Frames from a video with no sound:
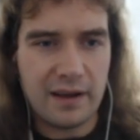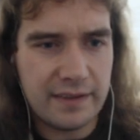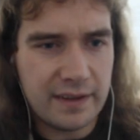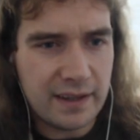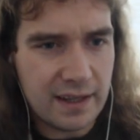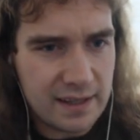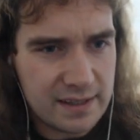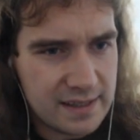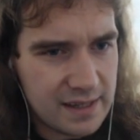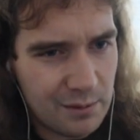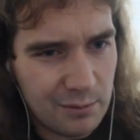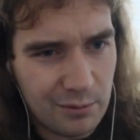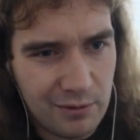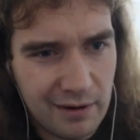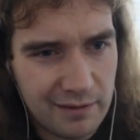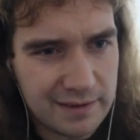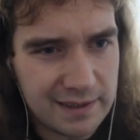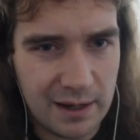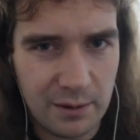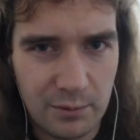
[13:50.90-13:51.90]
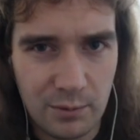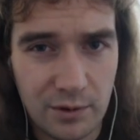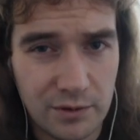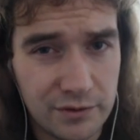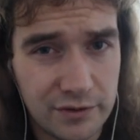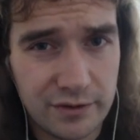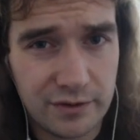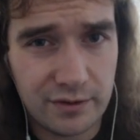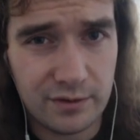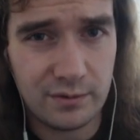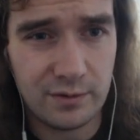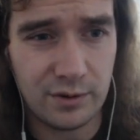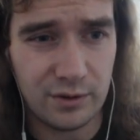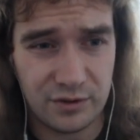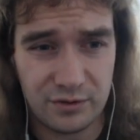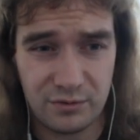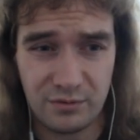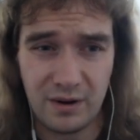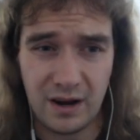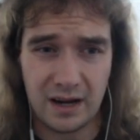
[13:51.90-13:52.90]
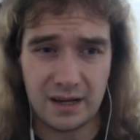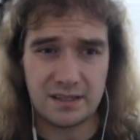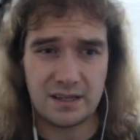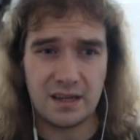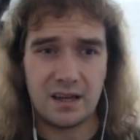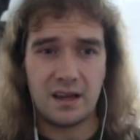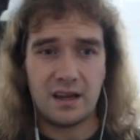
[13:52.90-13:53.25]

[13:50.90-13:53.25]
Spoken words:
I think I set up Gravity like once or twice.